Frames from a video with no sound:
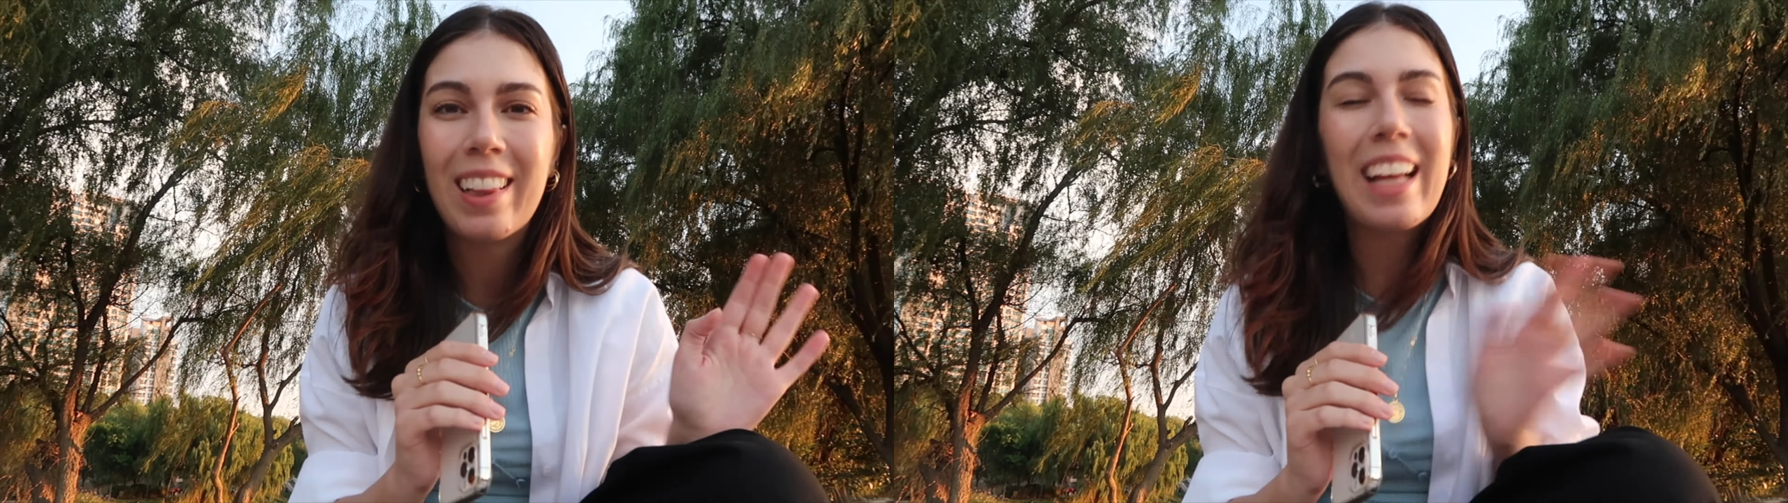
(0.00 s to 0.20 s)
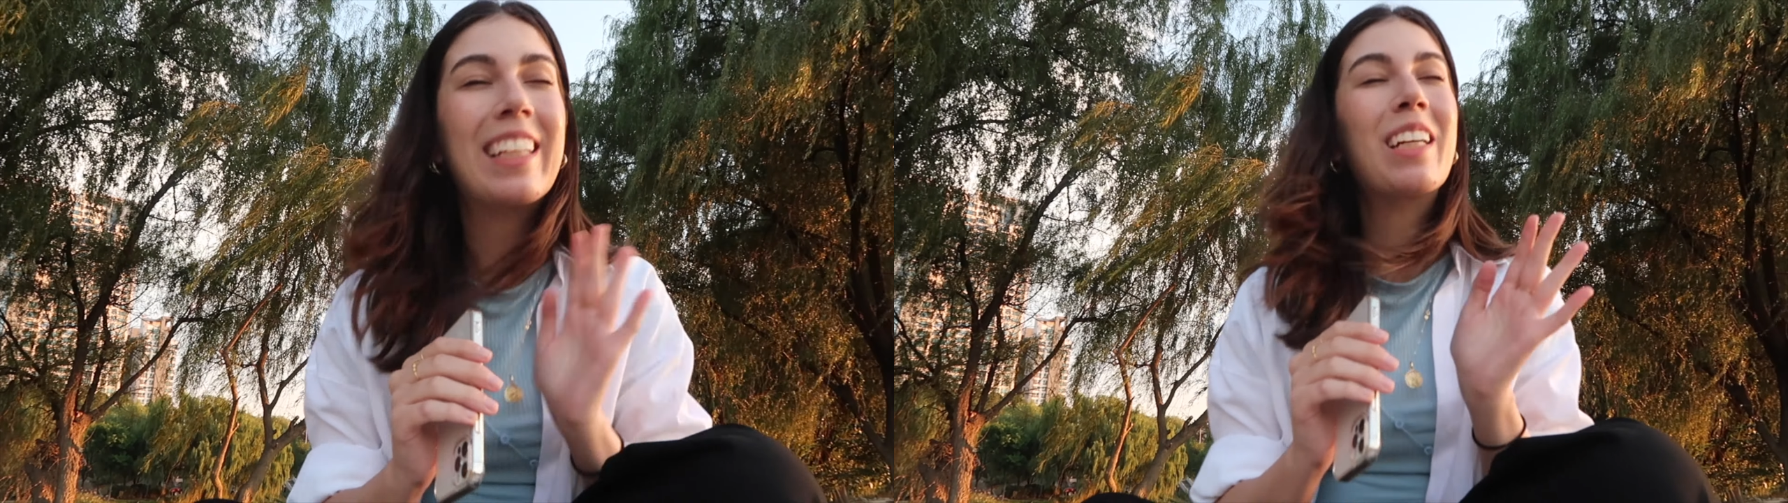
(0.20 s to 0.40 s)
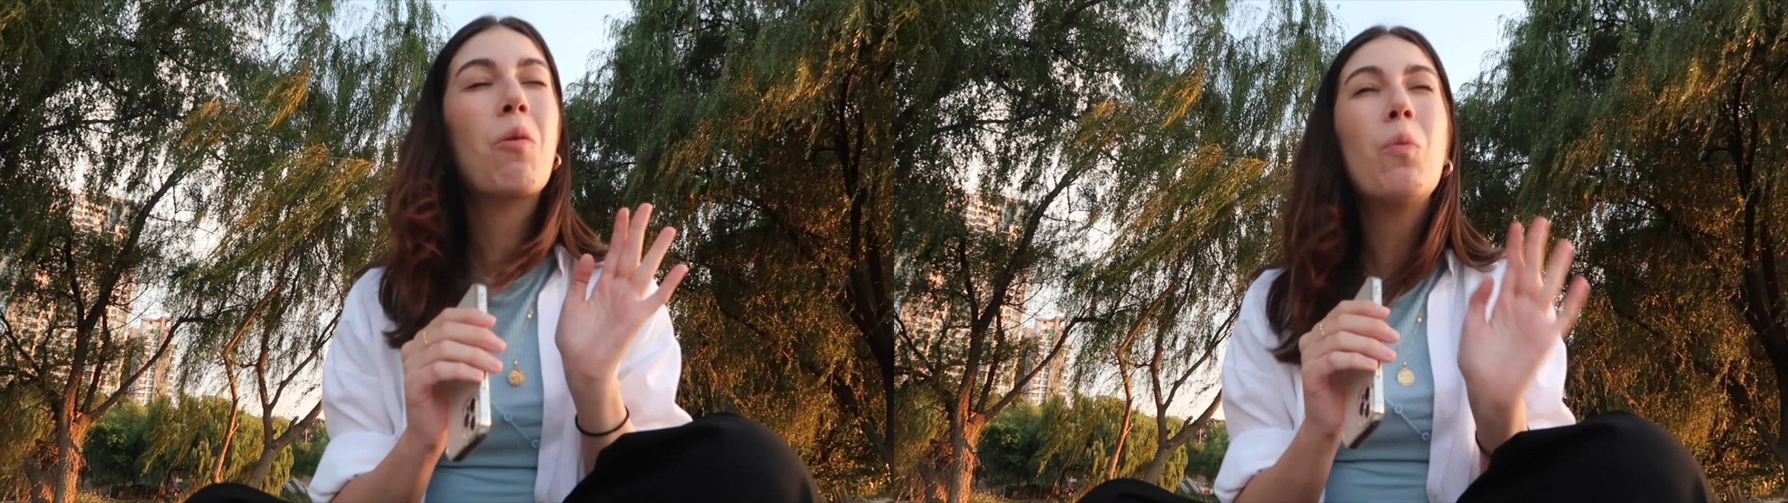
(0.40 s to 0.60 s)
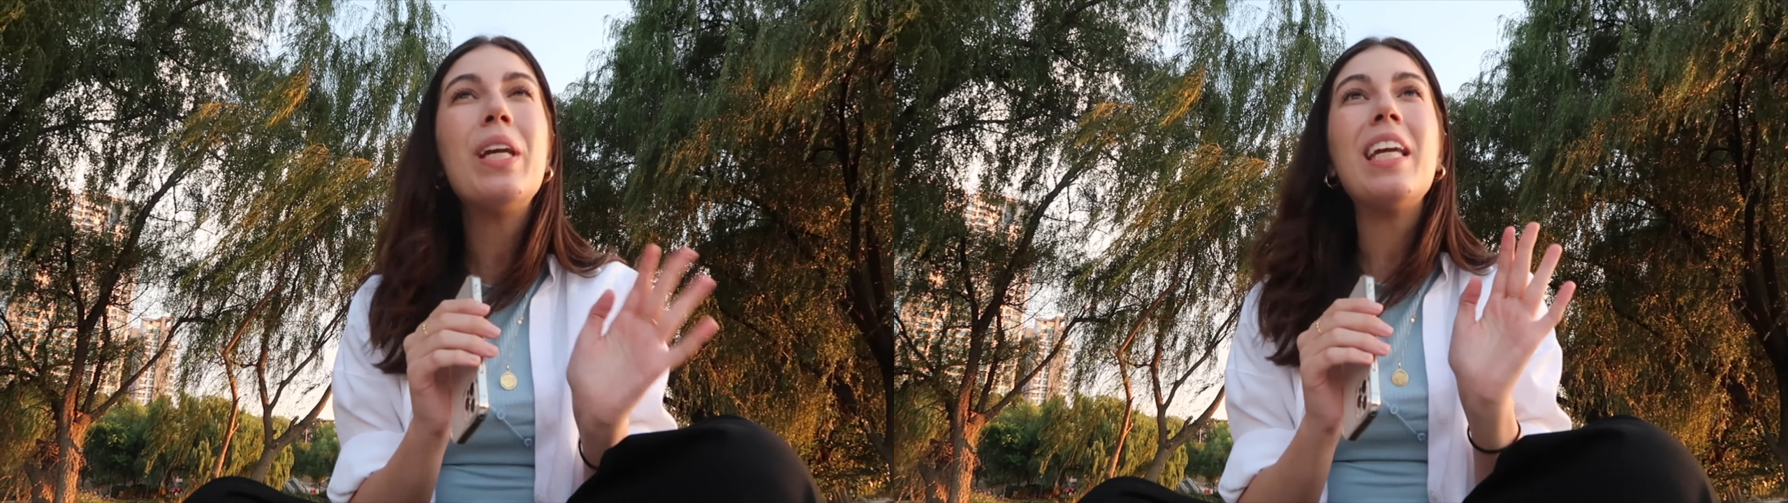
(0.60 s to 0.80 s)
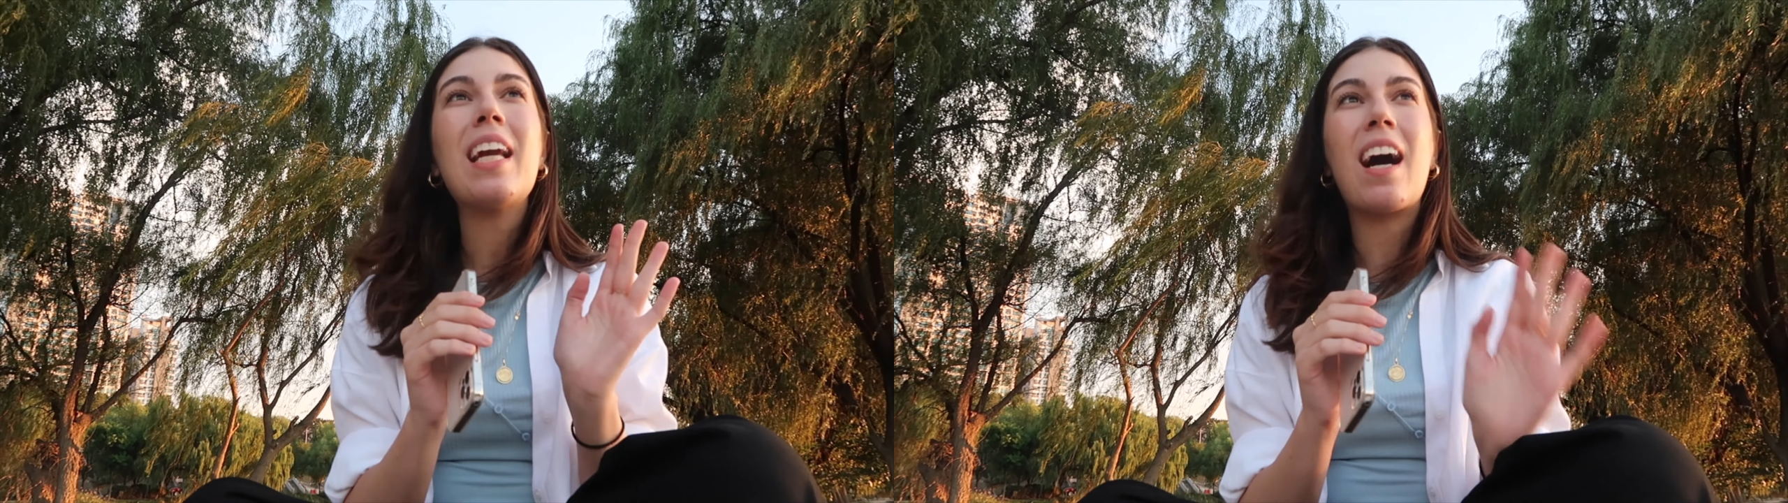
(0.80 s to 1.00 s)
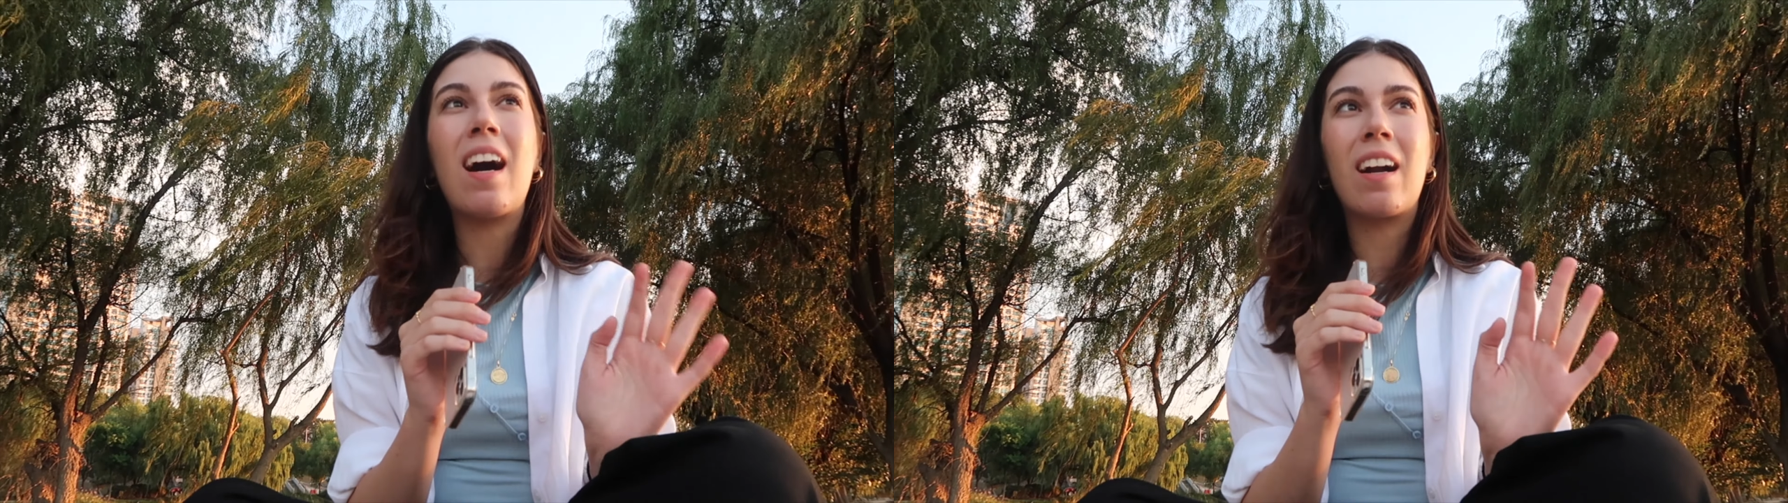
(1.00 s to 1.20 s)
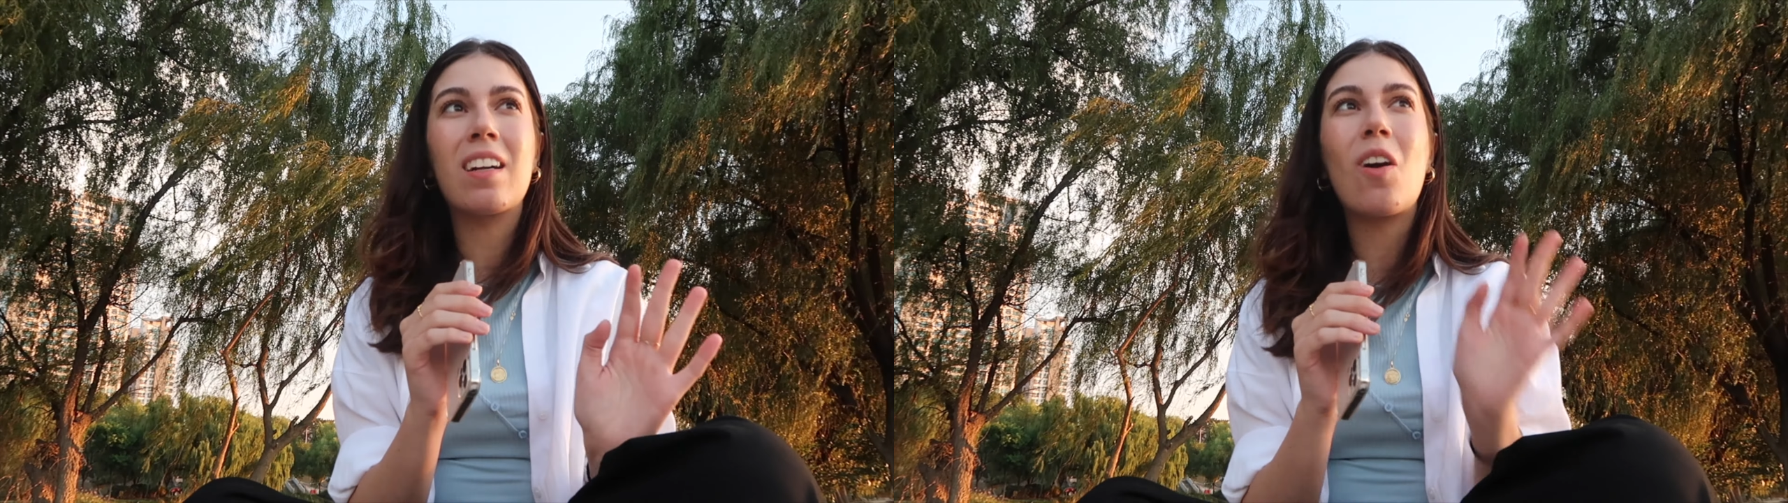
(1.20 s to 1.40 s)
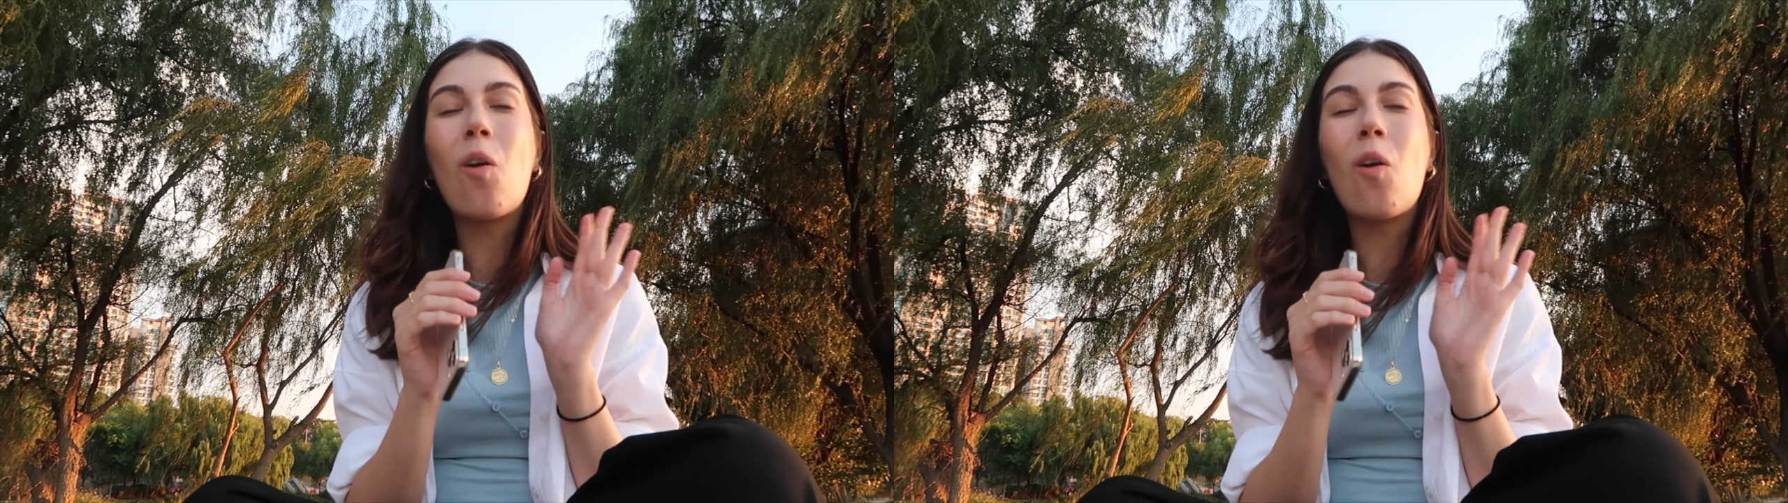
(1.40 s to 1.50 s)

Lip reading: Like, we are